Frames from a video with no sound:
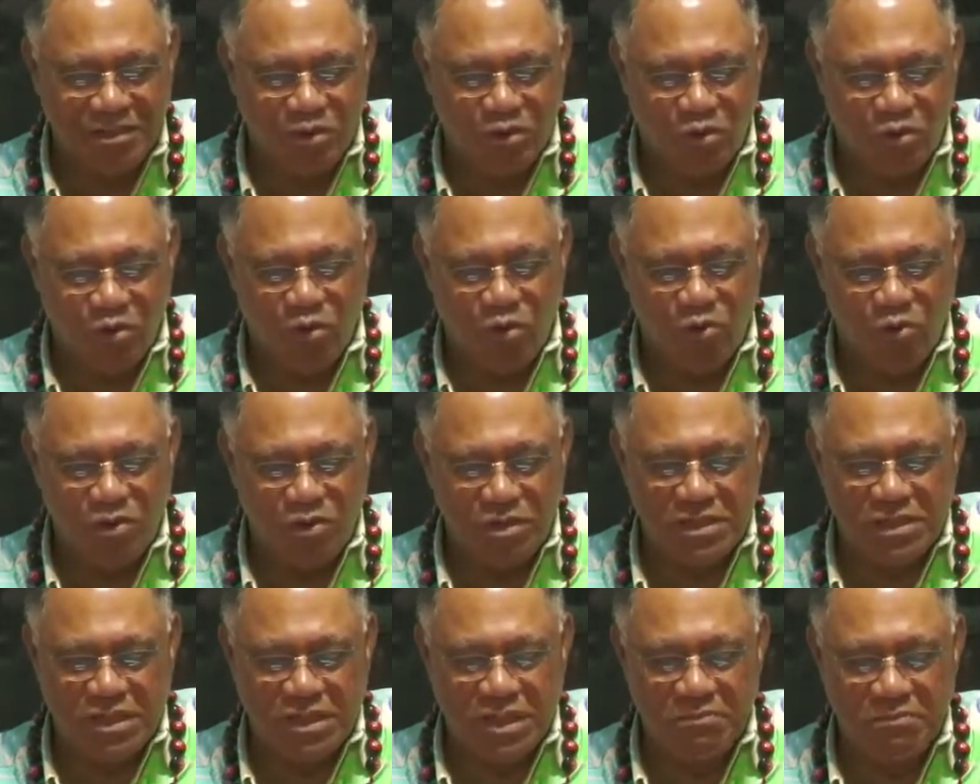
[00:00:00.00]
always
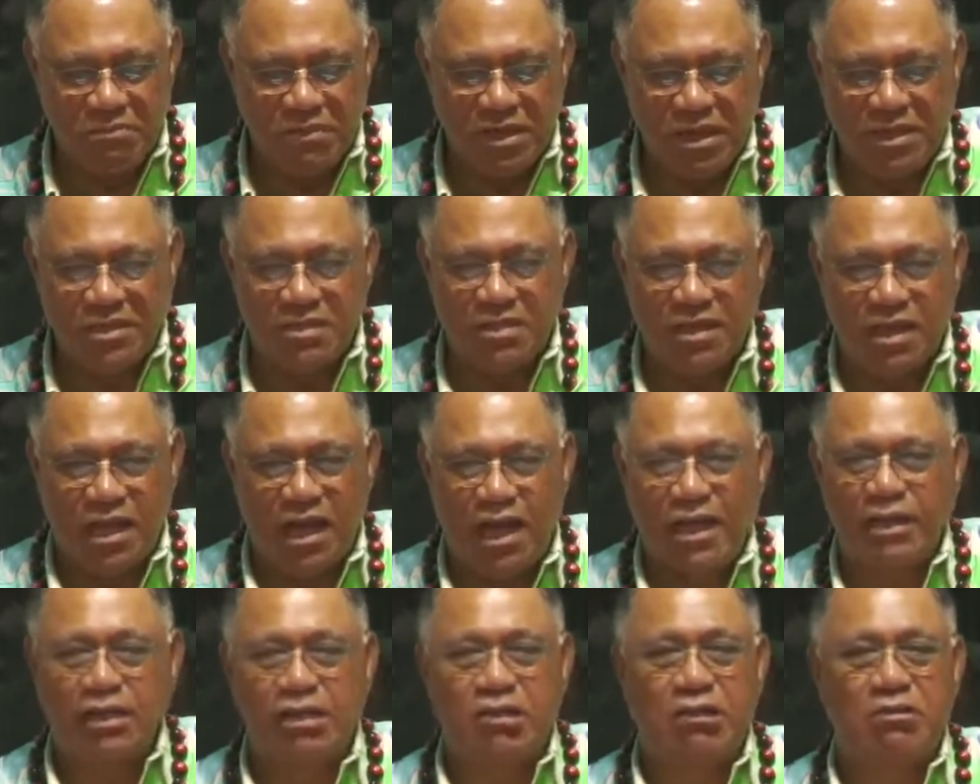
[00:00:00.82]
come late,
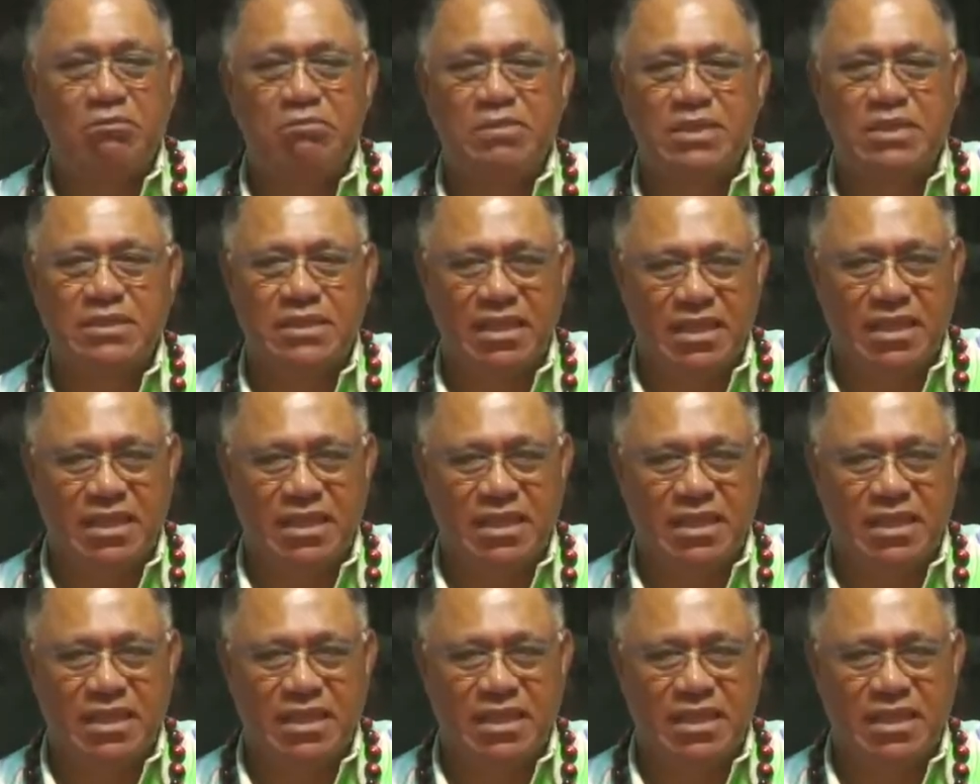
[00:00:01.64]
uncommitted.